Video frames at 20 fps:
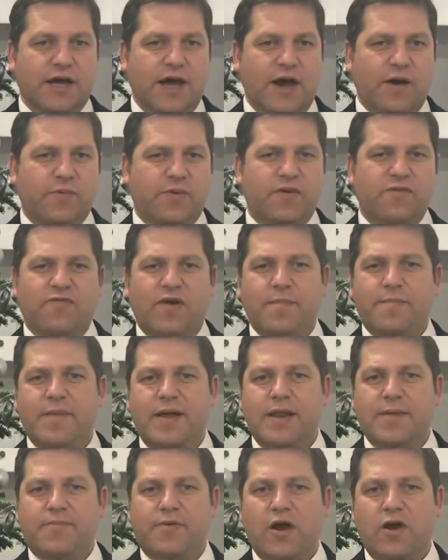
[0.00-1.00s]
and we run
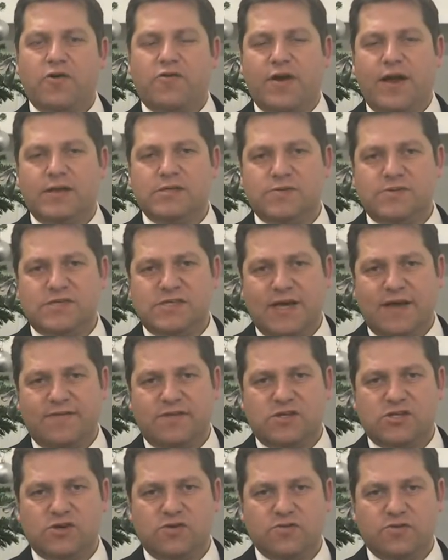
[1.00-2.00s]
many programs with Save
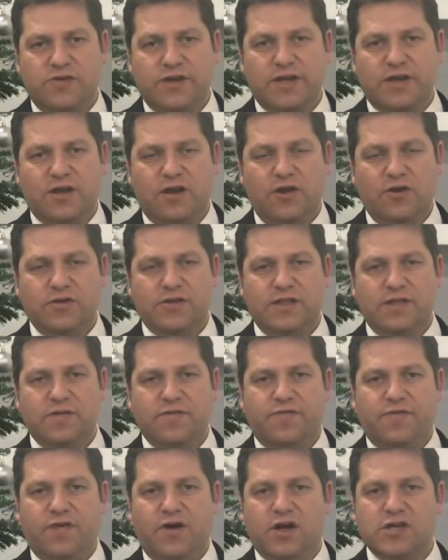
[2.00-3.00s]
the Children, including the
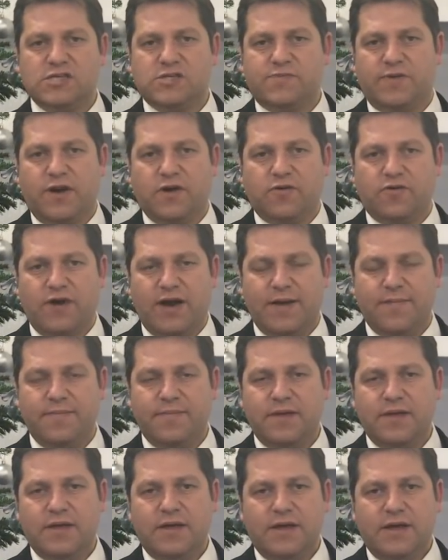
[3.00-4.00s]
FAST program
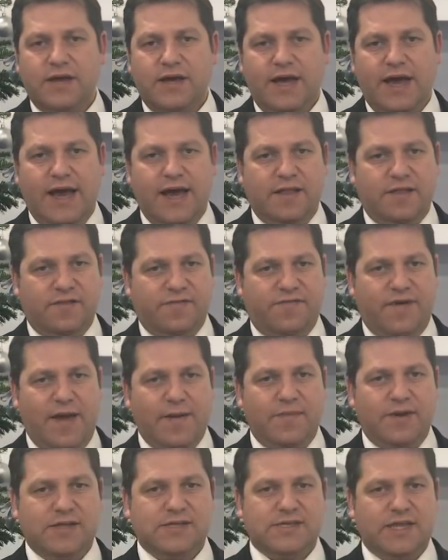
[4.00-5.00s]
and the
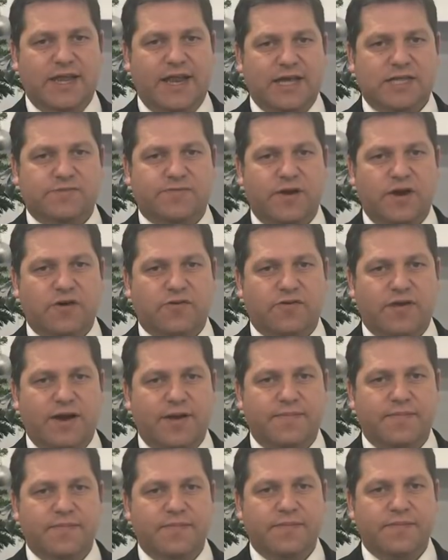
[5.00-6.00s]
Families Connect
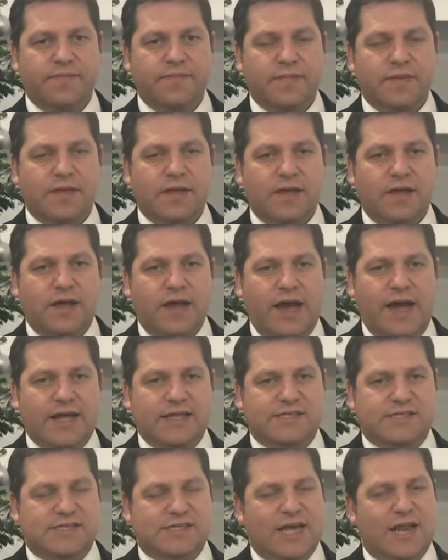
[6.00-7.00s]
program.
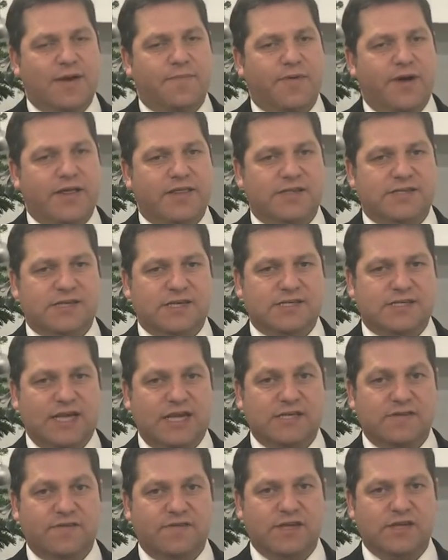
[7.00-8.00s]
And to celebrate the
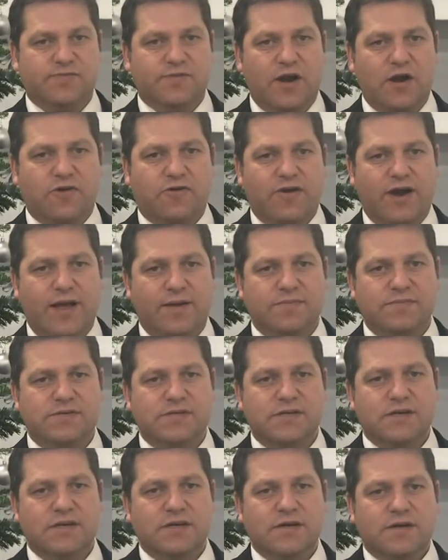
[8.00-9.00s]
success of these
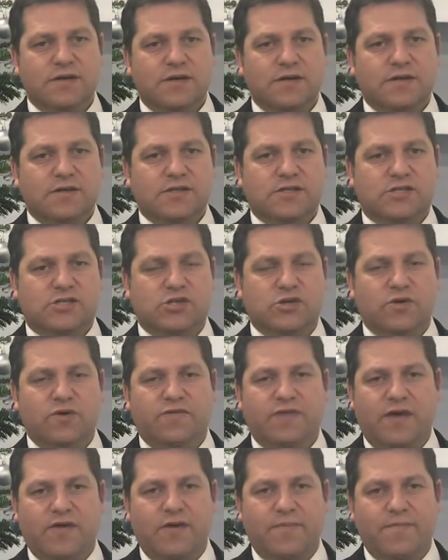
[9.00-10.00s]
programs, two
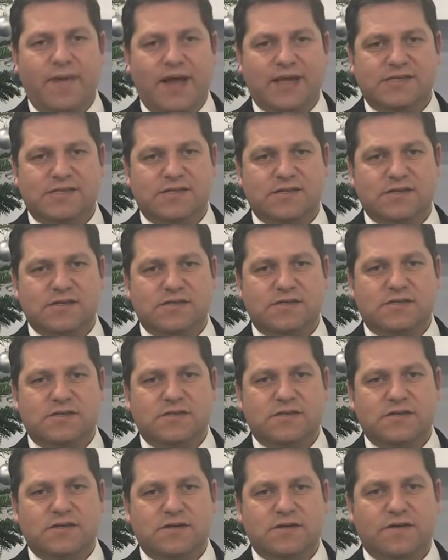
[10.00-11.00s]
of their
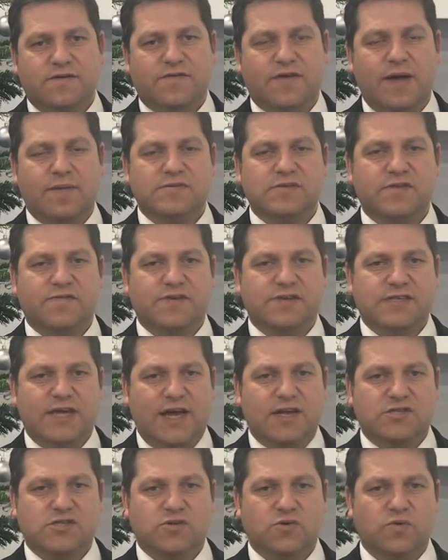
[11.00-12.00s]
ambassadors have come to visit
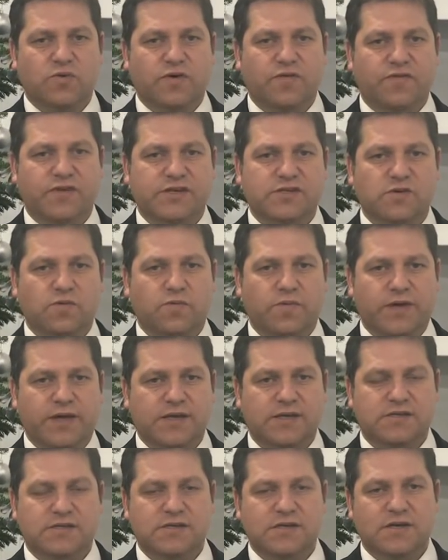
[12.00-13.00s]
our school in recent
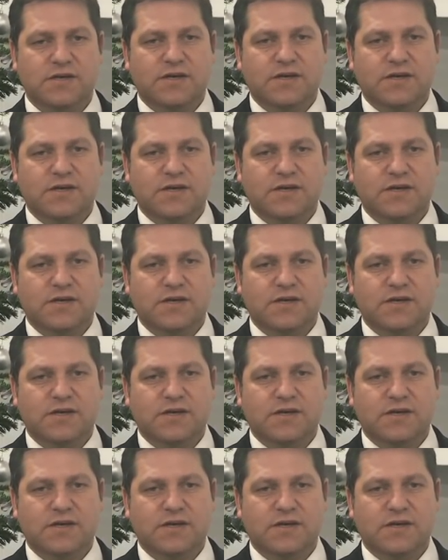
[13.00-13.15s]
weeks.